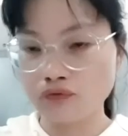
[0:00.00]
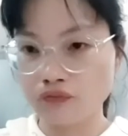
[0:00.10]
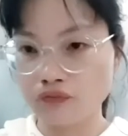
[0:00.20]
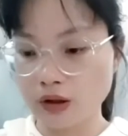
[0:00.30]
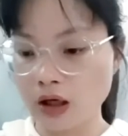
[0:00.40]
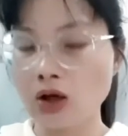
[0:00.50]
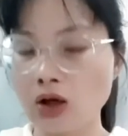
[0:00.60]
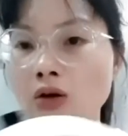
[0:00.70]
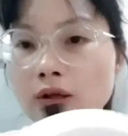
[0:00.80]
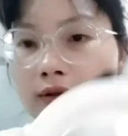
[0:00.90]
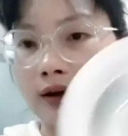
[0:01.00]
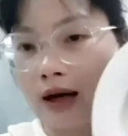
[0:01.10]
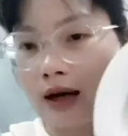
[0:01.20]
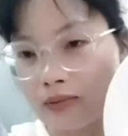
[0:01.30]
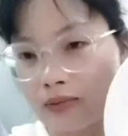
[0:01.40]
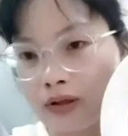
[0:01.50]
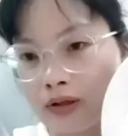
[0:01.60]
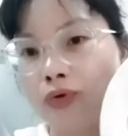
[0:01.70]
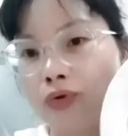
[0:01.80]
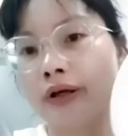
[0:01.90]
according the customers
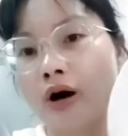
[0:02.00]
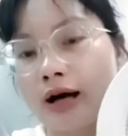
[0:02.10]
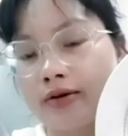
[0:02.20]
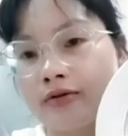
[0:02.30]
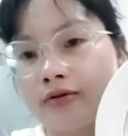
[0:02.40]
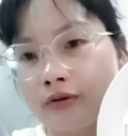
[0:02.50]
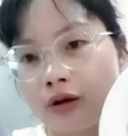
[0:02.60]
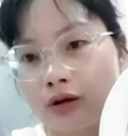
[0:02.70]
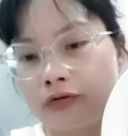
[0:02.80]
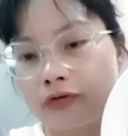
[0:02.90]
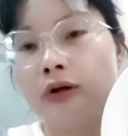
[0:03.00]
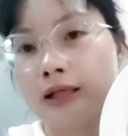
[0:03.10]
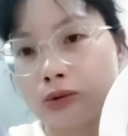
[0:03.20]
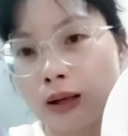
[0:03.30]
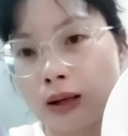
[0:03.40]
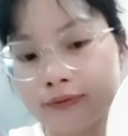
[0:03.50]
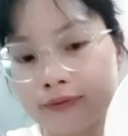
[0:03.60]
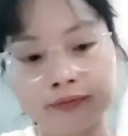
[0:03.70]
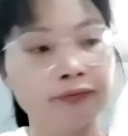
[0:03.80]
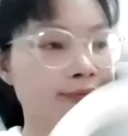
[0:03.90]
require for this one.
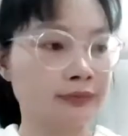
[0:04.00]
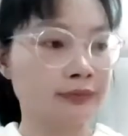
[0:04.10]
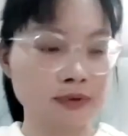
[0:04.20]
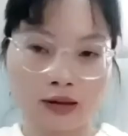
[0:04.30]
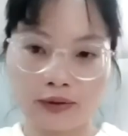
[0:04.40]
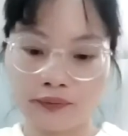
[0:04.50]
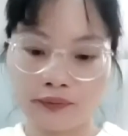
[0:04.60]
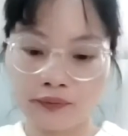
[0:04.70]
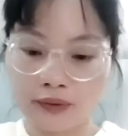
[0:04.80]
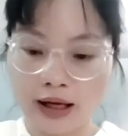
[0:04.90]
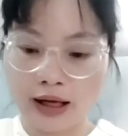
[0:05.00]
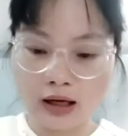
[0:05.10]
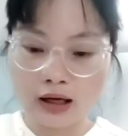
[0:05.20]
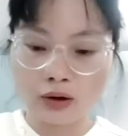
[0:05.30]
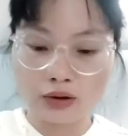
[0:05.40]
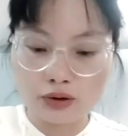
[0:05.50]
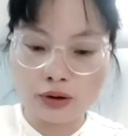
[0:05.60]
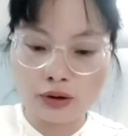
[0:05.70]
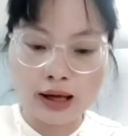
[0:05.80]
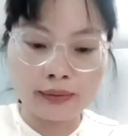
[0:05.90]
And now
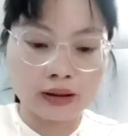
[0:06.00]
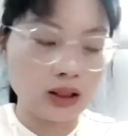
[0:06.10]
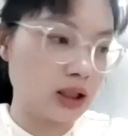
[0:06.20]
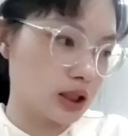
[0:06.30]
also have